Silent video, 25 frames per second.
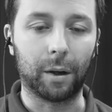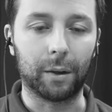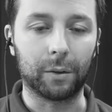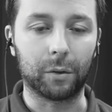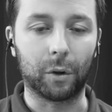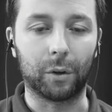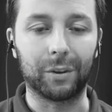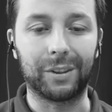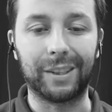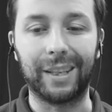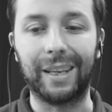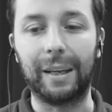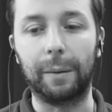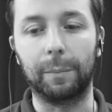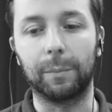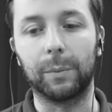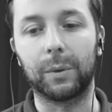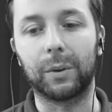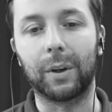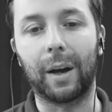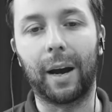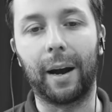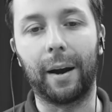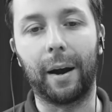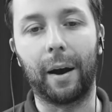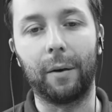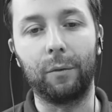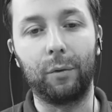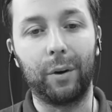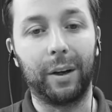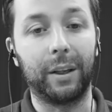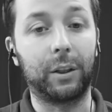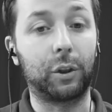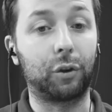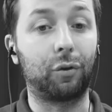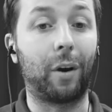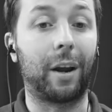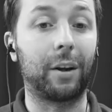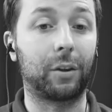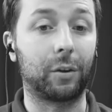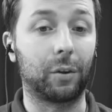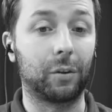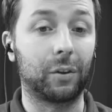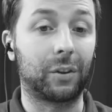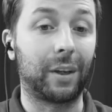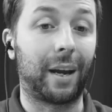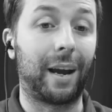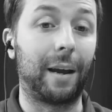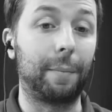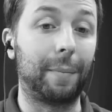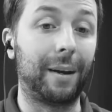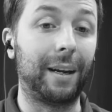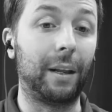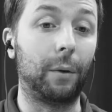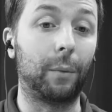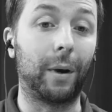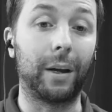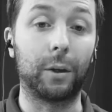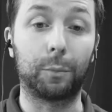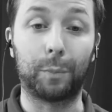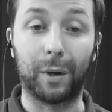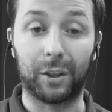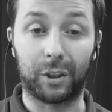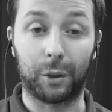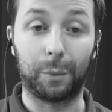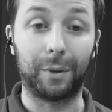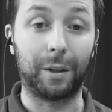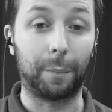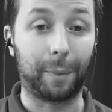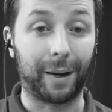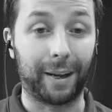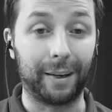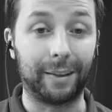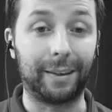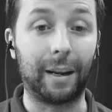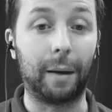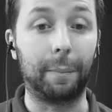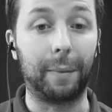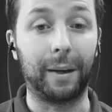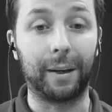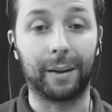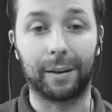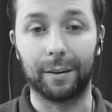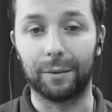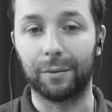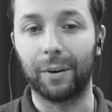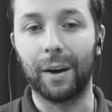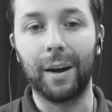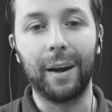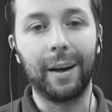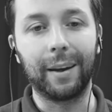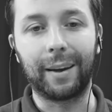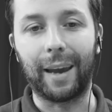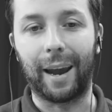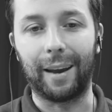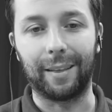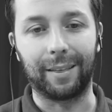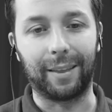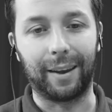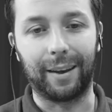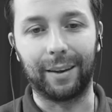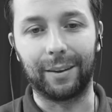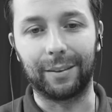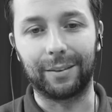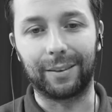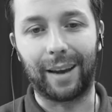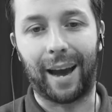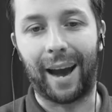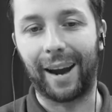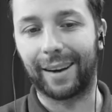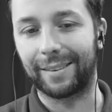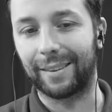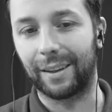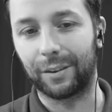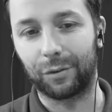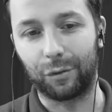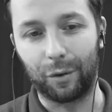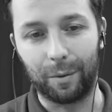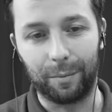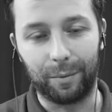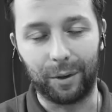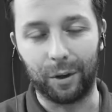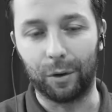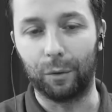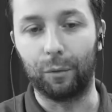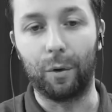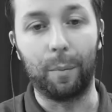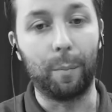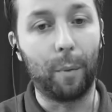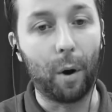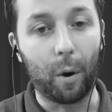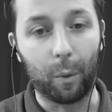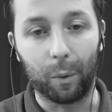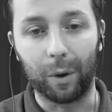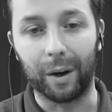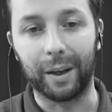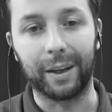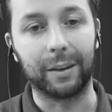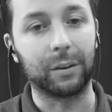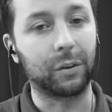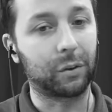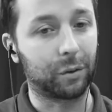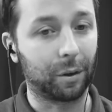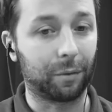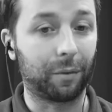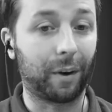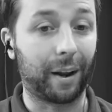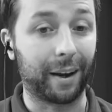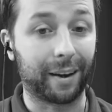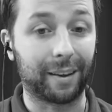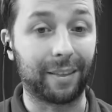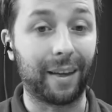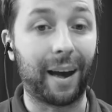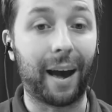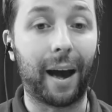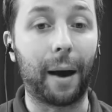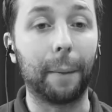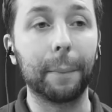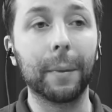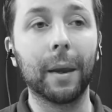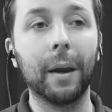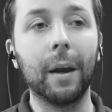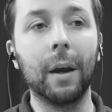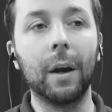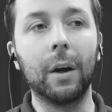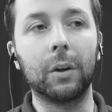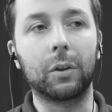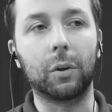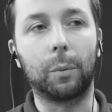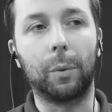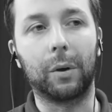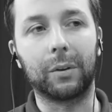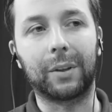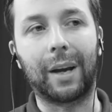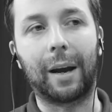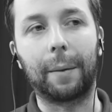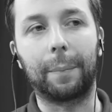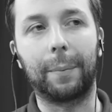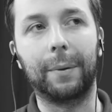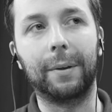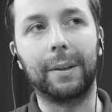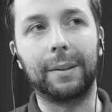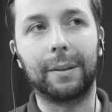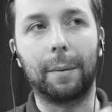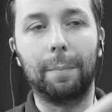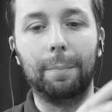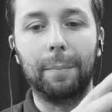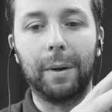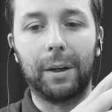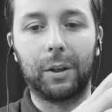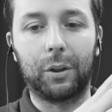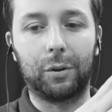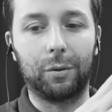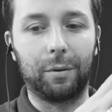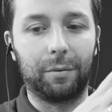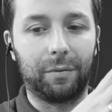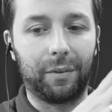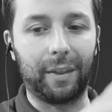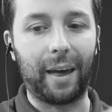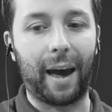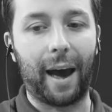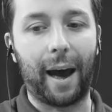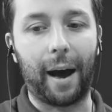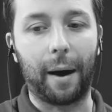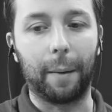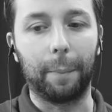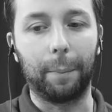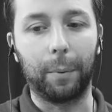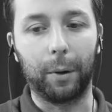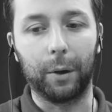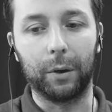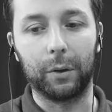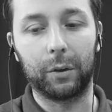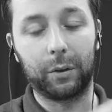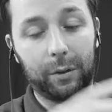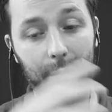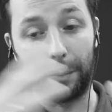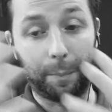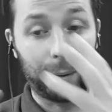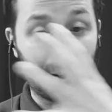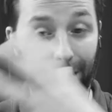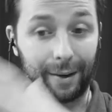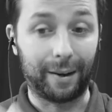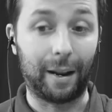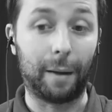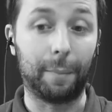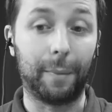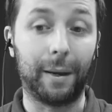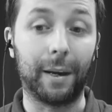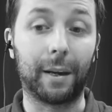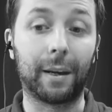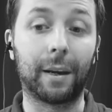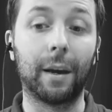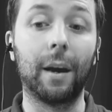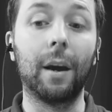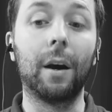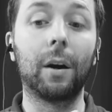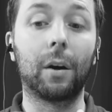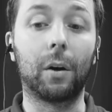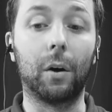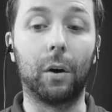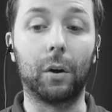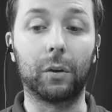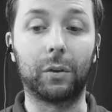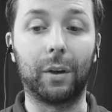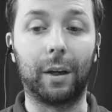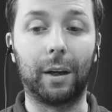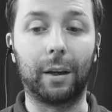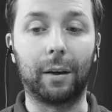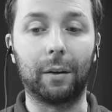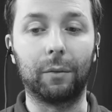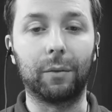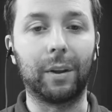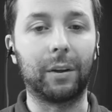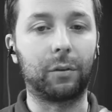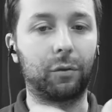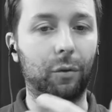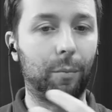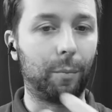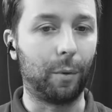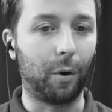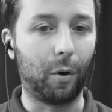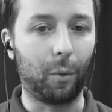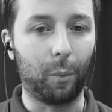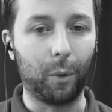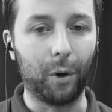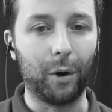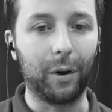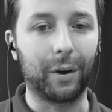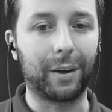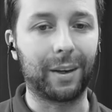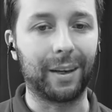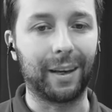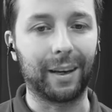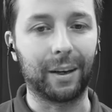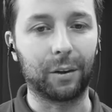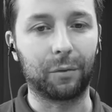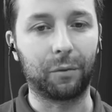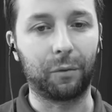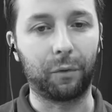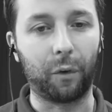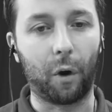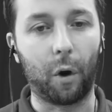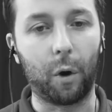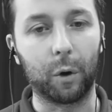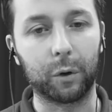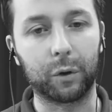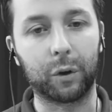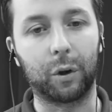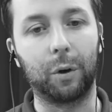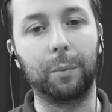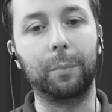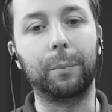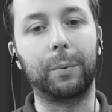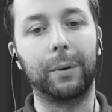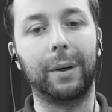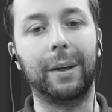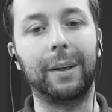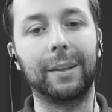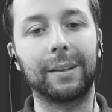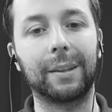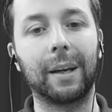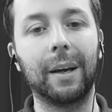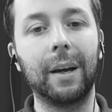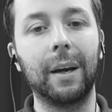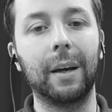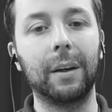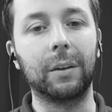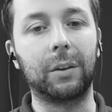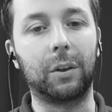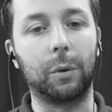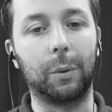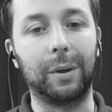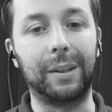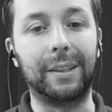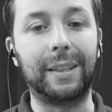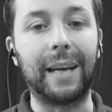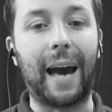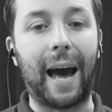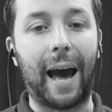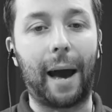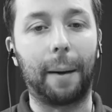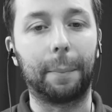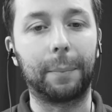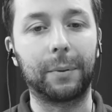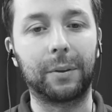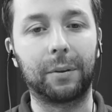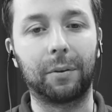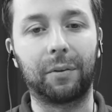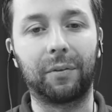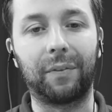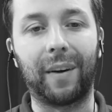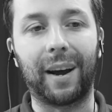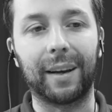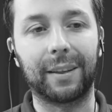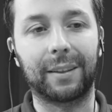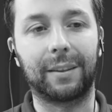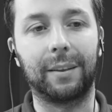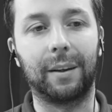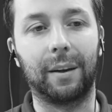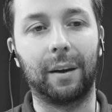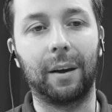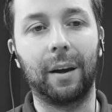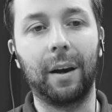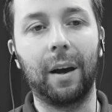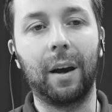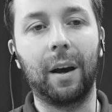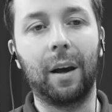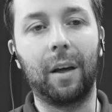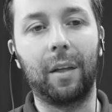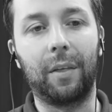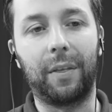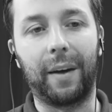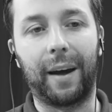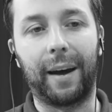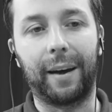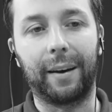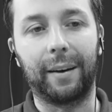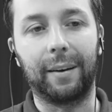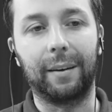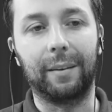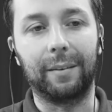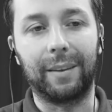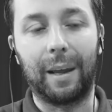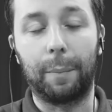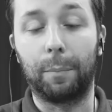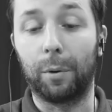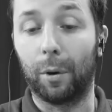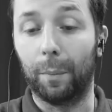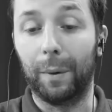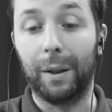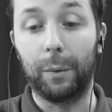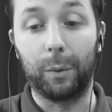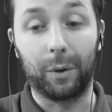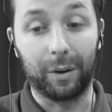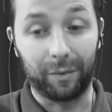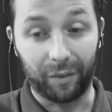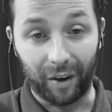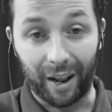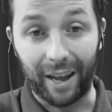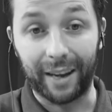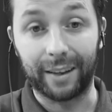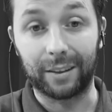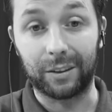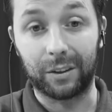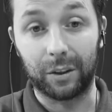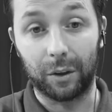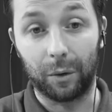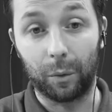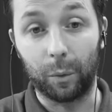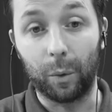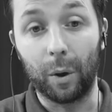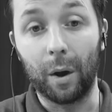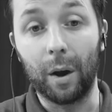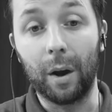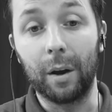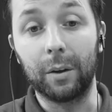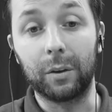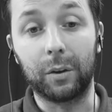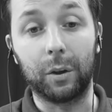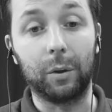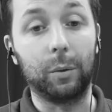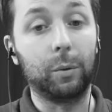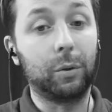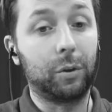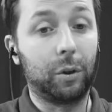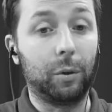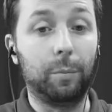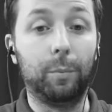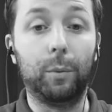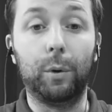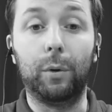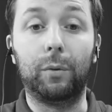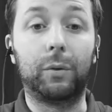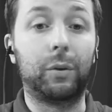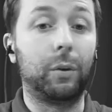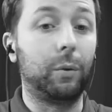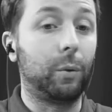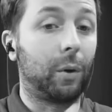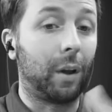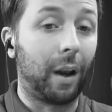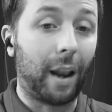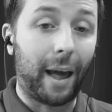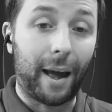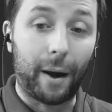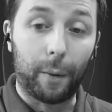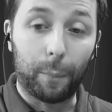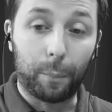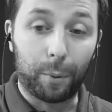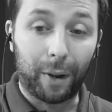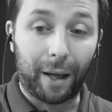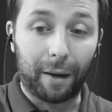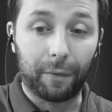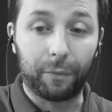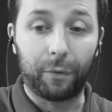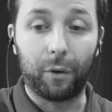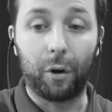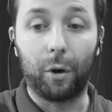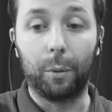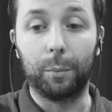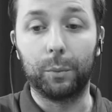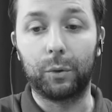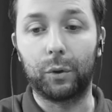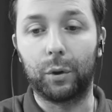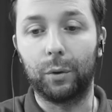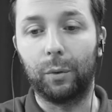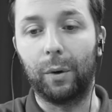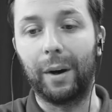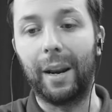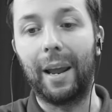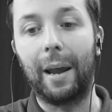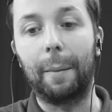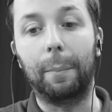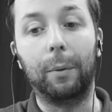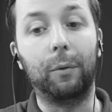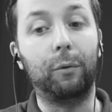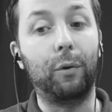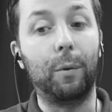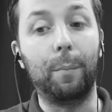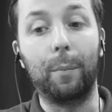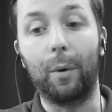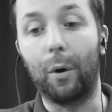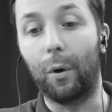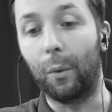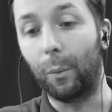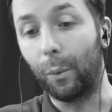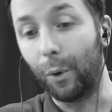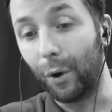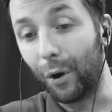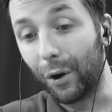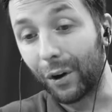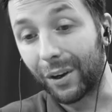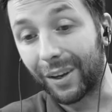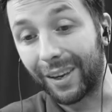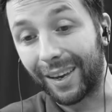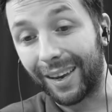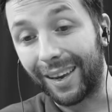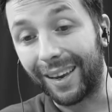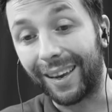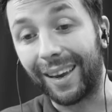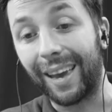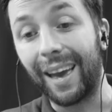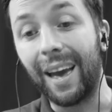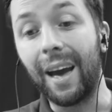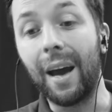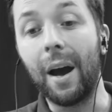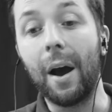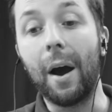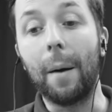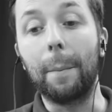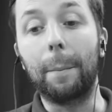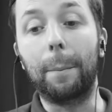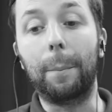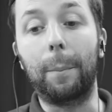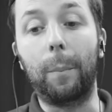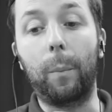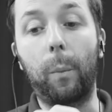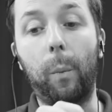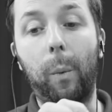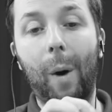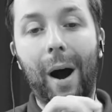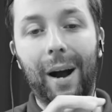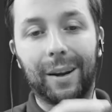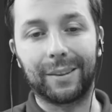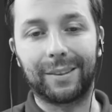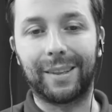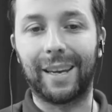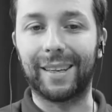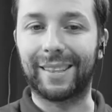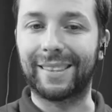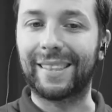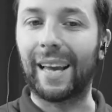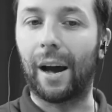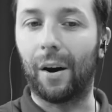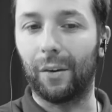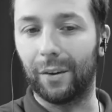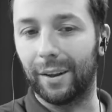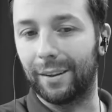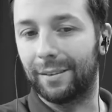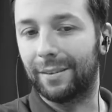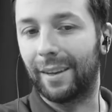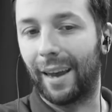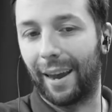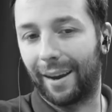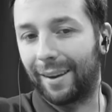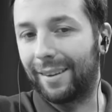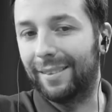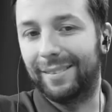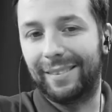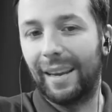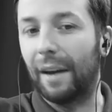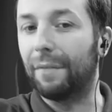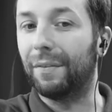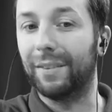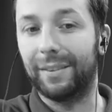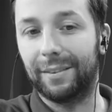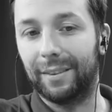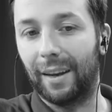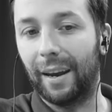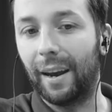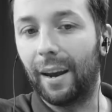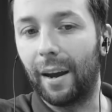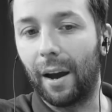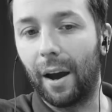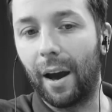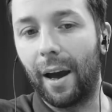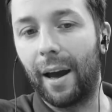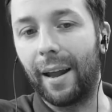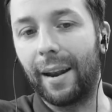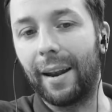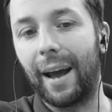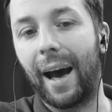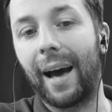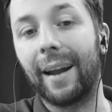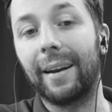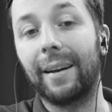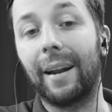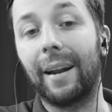sort of teams are really stretched on time anyway, especially with the pandemic, of getting things accessed, you know, remotely, right, and stuff like that. So what's happened is a mixture of that plus the pandemic causing this remote working has forced companies to adapt faster than they probably would have liked to move to cloud platforms to enable remote working, whilst they're sat on a tech deficit. And